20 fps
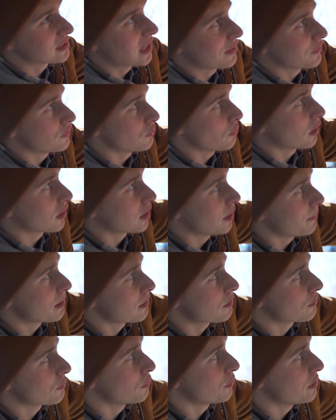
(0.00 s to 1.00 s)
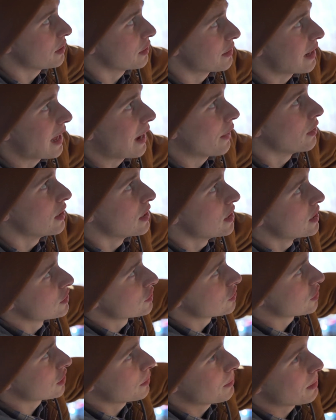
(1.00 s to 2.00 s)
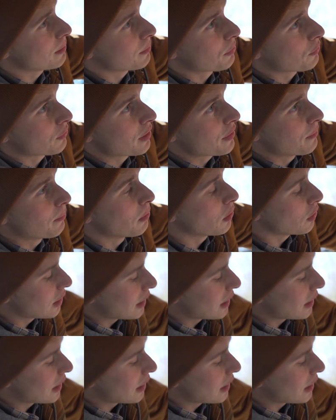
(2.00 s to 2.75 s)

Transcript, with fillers: onto are coming through here now. So you're gonna be able to thread the bolt